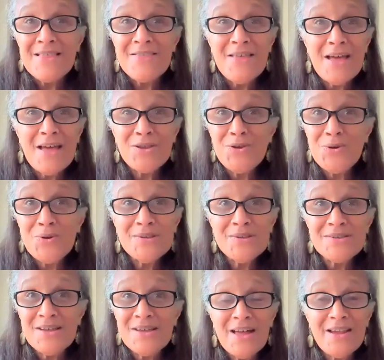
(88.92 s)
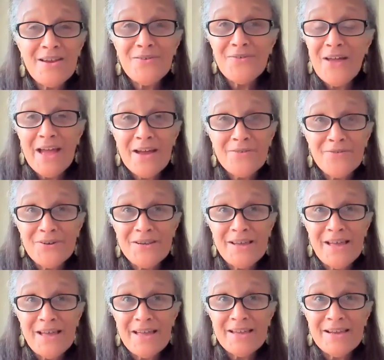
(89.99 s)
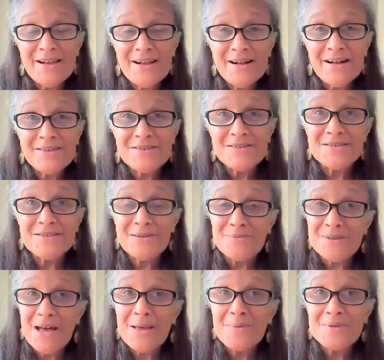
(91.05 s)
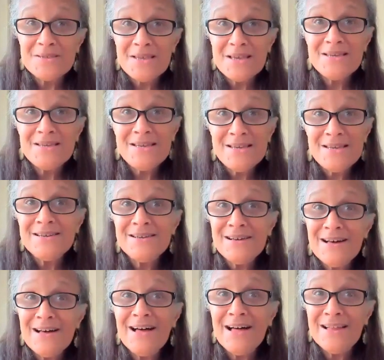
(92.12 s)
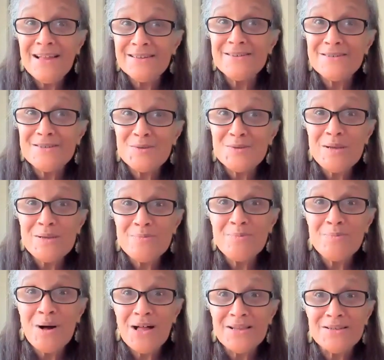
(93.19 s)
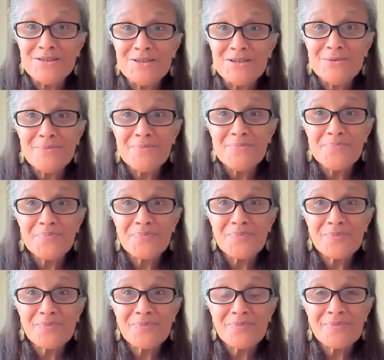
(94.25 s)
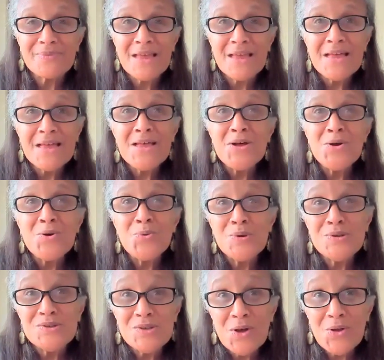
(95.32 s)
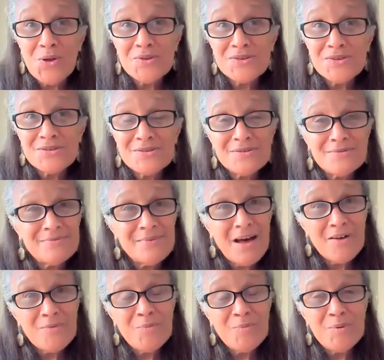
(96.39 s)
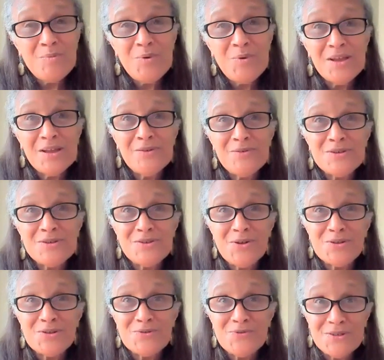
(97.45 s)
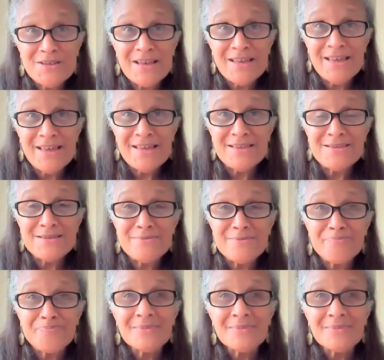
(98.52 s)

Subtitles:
that you're inside of every day. Sometimes they need a little spit and polish. Results, I've been bringing results for decades.